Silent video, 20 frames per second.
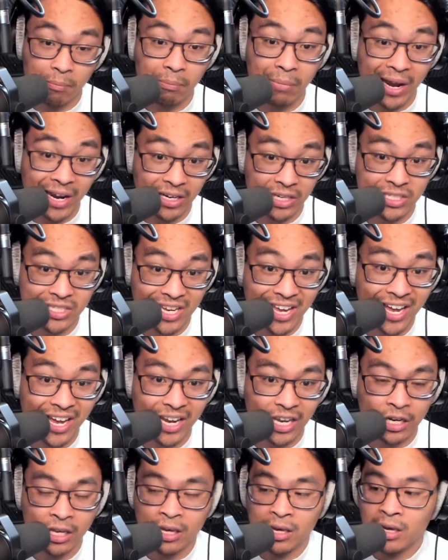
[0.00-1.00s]
by
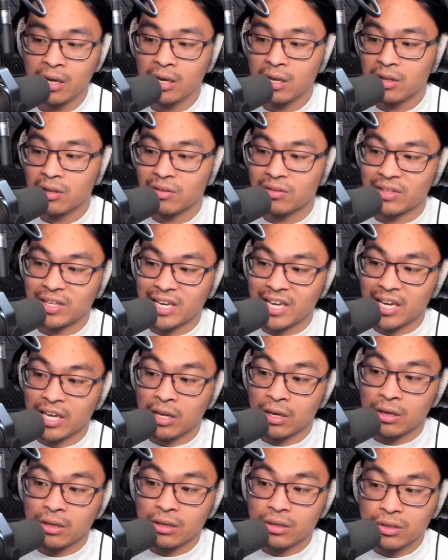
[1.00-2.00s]
design,
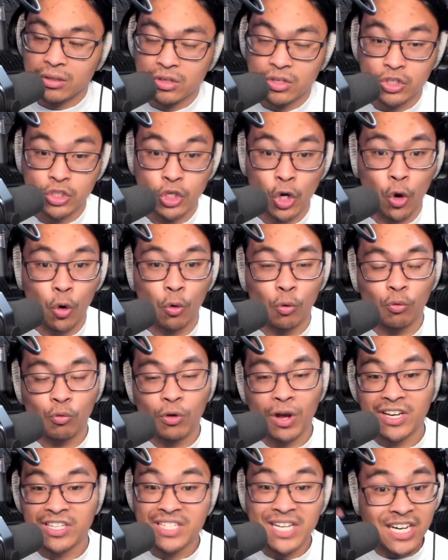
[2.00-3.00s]
they don't
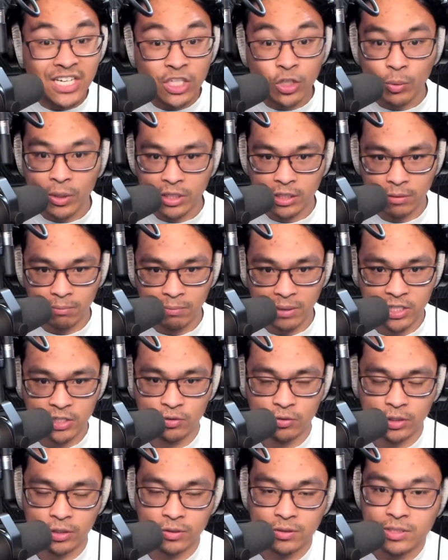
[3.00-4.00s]
attenuate the bass
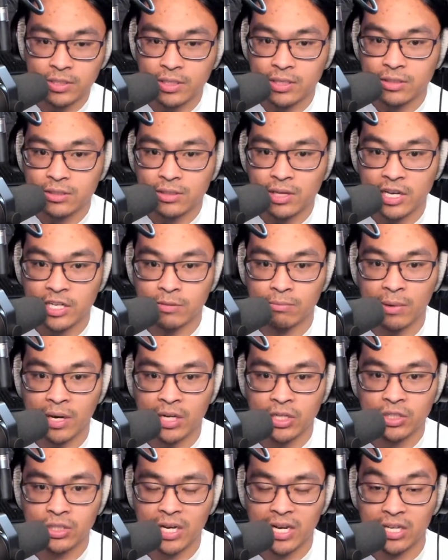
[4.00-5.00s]
frequencies as
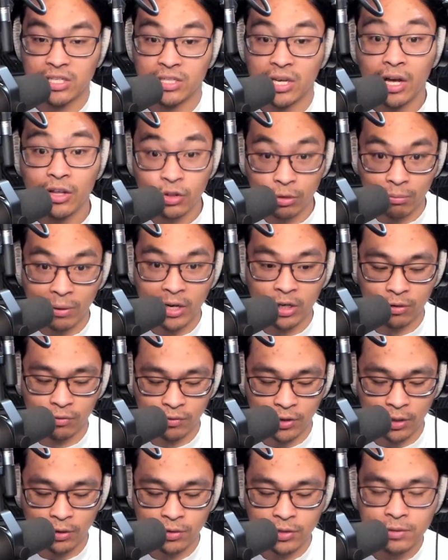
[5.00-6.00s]
much as other
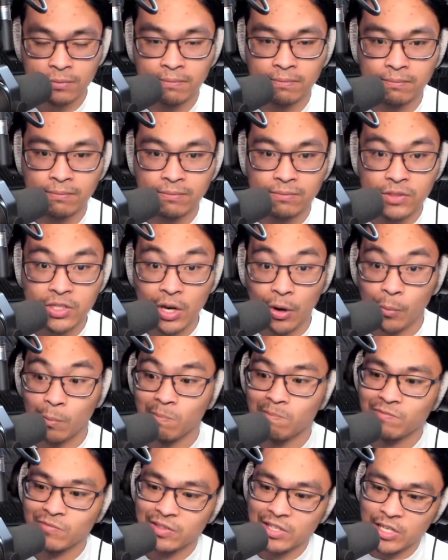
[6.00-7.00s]
microphones. So
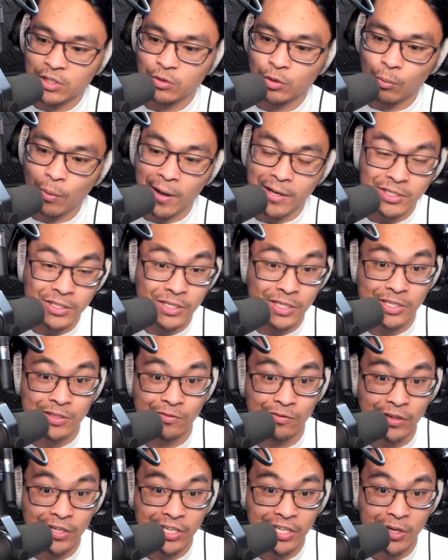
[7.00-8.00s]
thanks for watching this
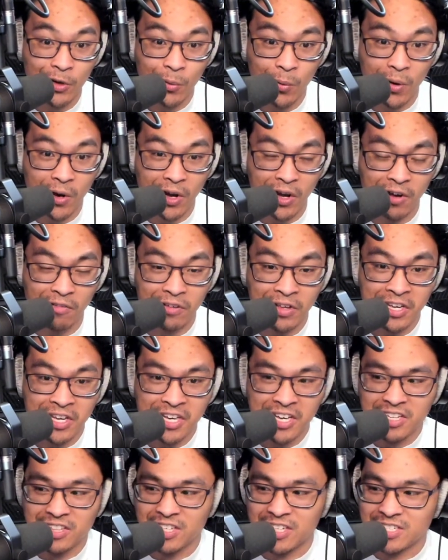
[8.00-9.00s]
video of
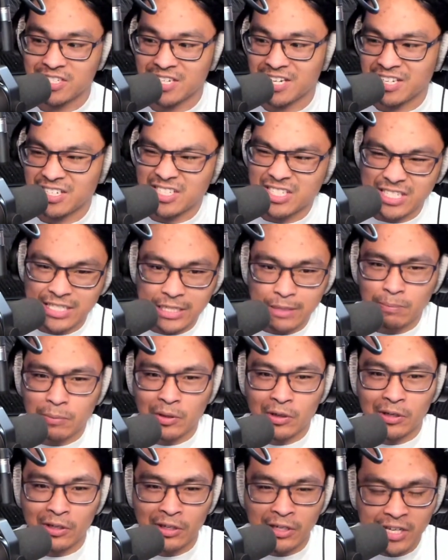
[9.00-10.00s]
this
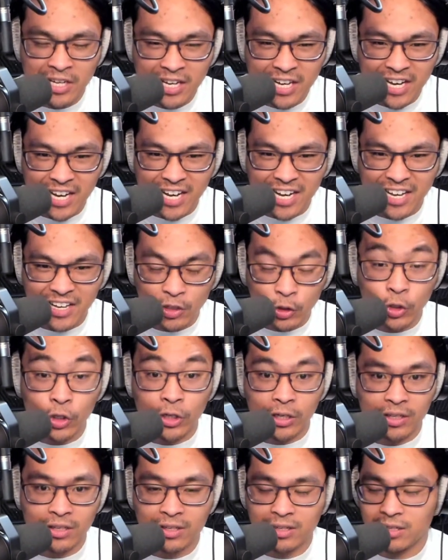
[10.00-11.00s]
deeper
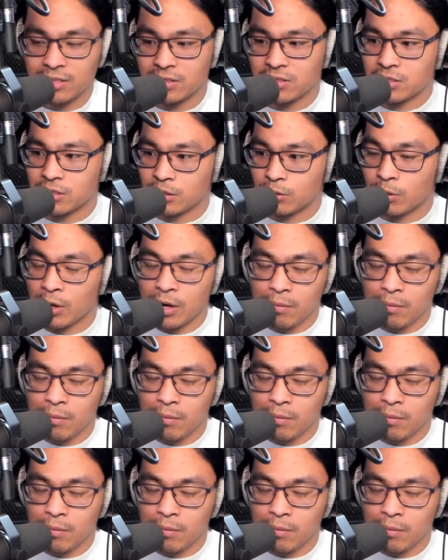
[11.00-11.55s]
look into